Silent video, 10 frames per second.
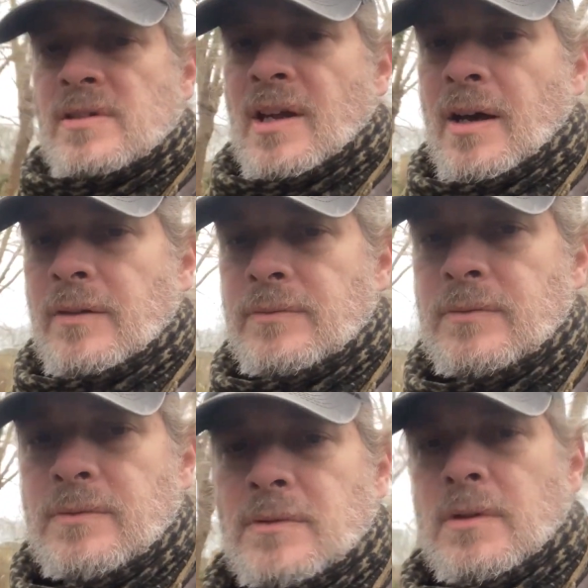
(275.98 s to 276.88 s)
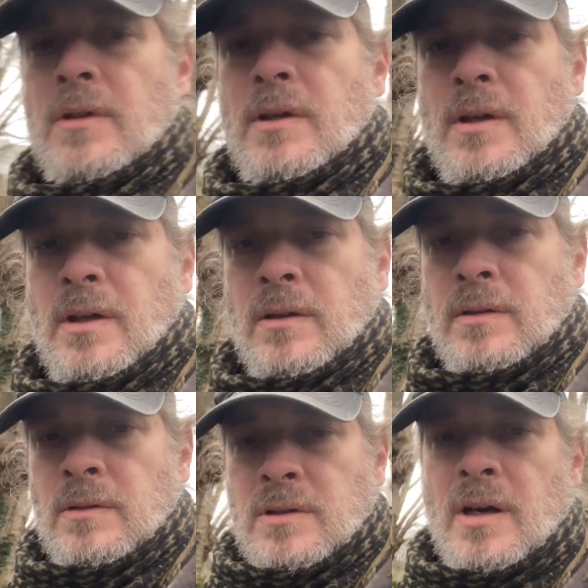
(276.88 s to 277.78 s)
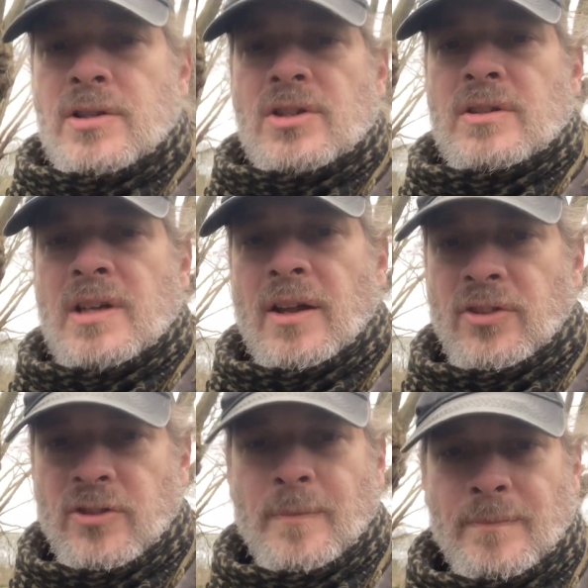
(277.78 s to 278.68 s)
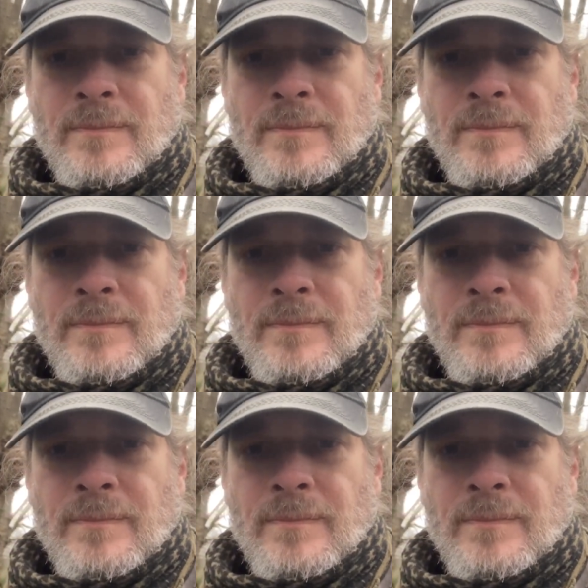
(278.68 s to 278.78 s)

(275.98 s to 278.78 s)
down, you're crushed to death.